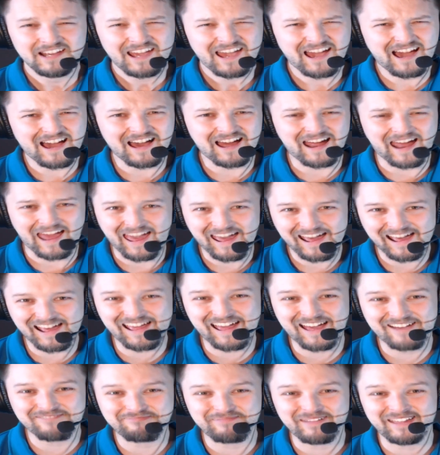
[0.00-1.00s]

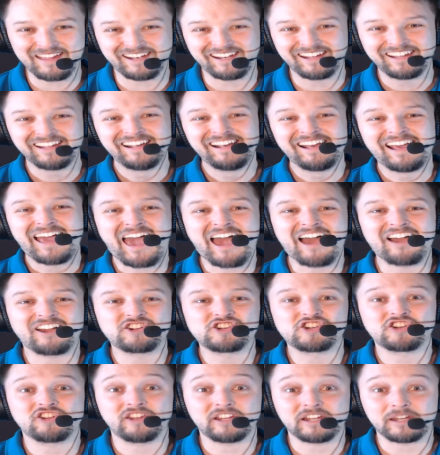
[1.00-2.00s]
Have been
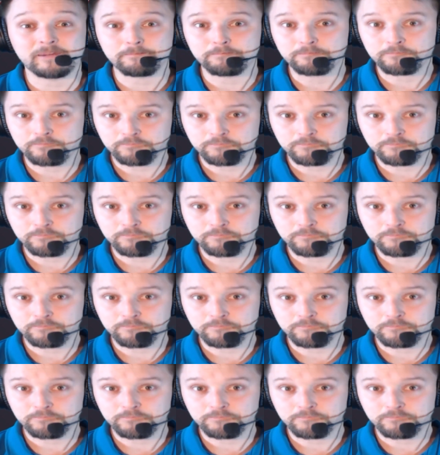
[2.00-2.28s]
actually,